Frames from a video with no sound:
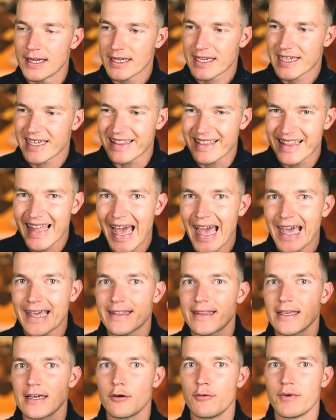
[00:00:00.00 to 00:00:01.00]

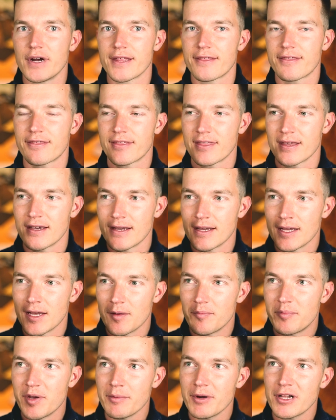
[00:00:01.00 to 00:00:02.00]
connecting with
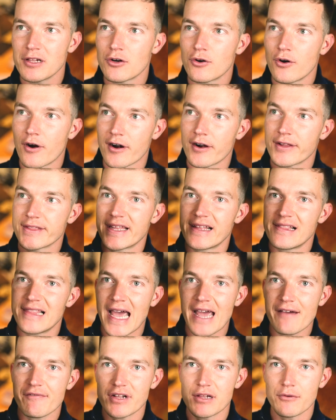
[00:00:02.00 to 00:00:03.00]
people who are on the
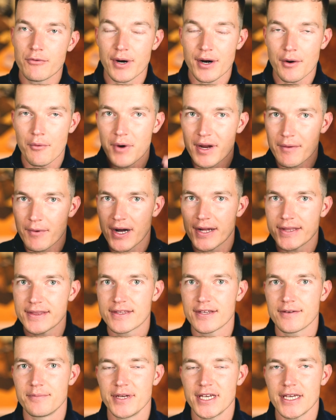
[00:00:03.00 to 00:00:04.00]
level where we want
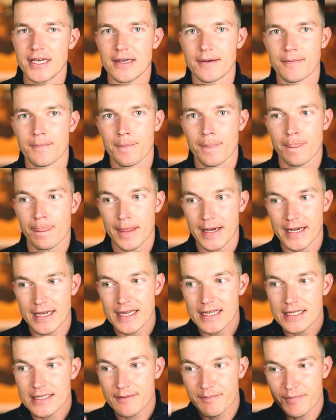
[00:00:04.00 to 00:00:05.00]
to be,
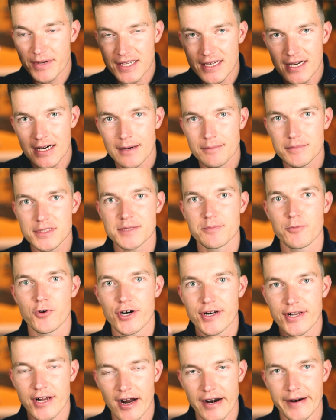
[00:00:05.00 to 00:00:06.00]
it becomes more
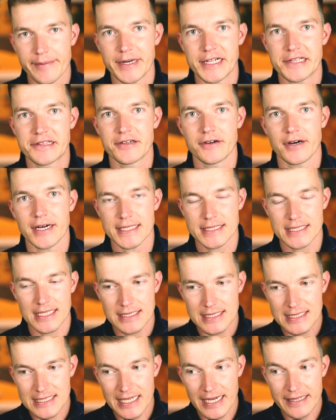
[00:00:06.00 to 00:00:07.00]
normal to us.
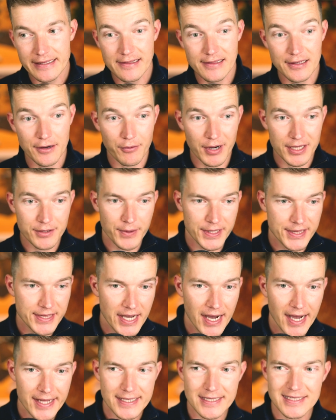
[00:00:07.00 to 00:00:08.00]
And suddenly what we
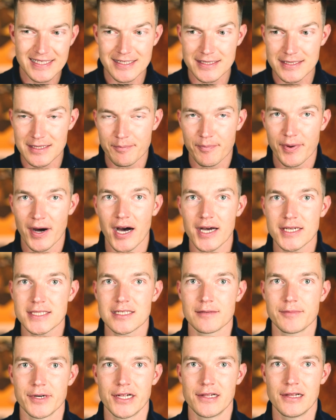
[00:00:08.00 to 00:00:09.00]
thought that is
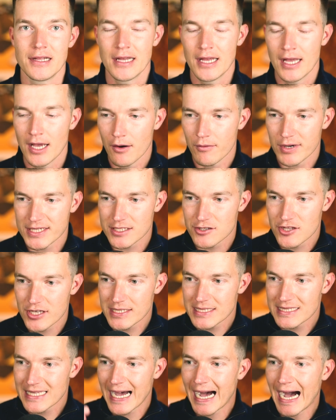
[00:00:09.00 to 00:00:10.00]
impossible was
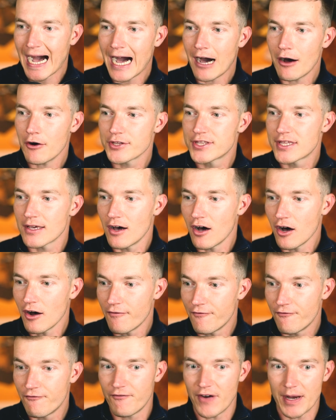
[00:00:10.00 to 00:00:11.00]
just out of
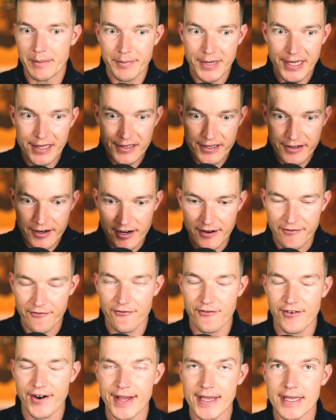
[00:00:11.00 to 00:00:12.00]
familiar
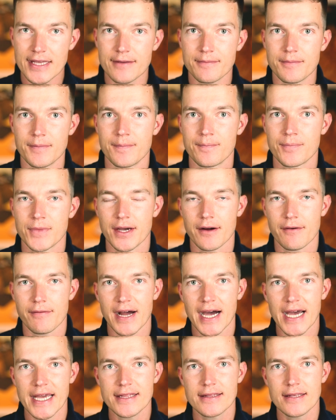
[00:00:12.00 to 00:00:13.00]
frame,
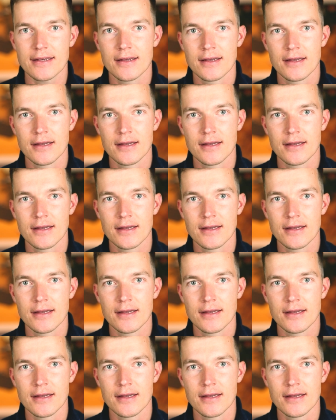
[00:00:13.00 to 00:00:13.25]
right?